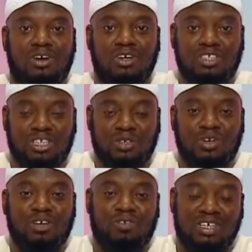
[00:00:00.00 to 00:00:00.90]

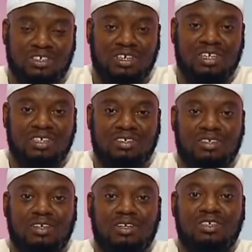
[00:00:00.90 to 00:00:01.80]
until eventually
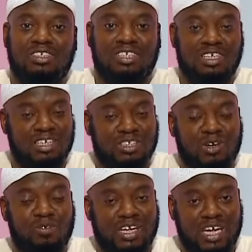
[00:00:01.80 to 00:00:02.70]
sickness
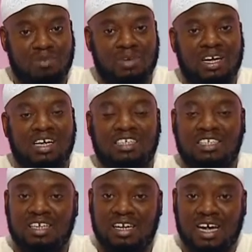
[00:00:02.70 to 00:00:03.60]
overcame her and
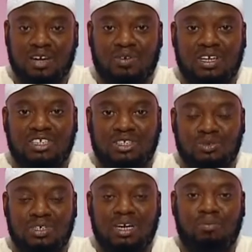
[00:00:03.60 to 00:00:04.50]
she likewise
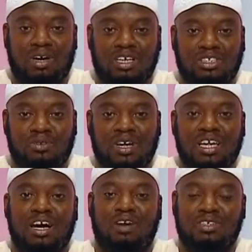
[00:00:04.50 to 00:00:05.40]
Sauda passed
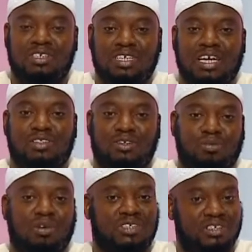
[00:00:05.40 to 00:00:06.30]
away after the death of the
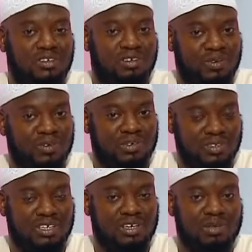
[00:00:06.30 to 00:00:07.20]
Prophet sallallahu alaihi
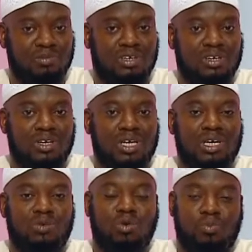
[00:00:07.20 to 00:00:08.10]
wasallam.
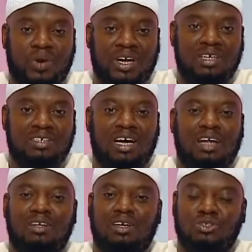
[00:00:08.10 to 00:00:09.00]
We pray that
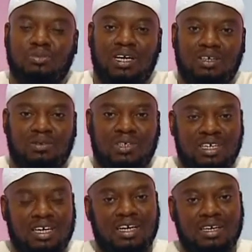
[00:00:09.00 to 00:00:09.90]
Allah subhanahu wa
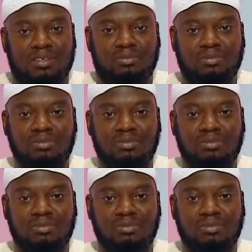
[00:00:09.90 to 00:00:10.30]
ta'ala